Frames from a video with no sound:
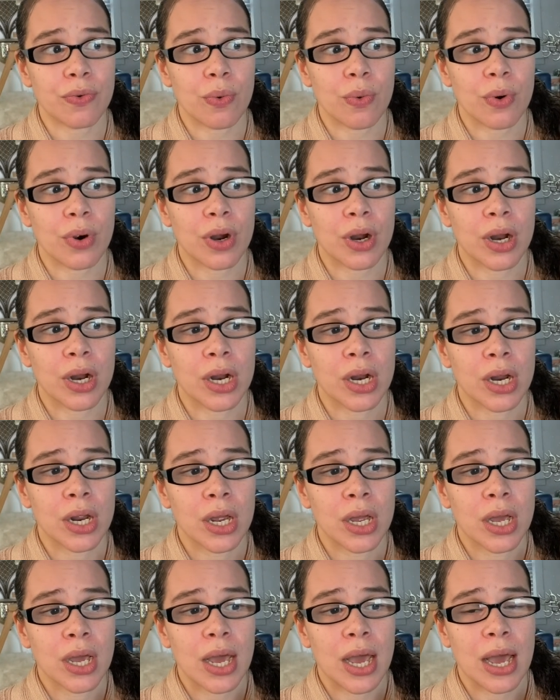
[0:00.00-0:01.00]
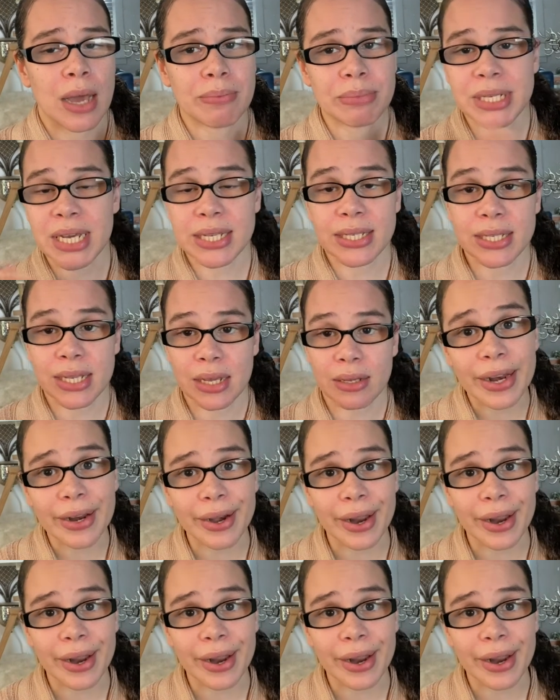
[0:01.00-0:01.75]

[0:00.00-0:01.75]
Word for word: for um, testing.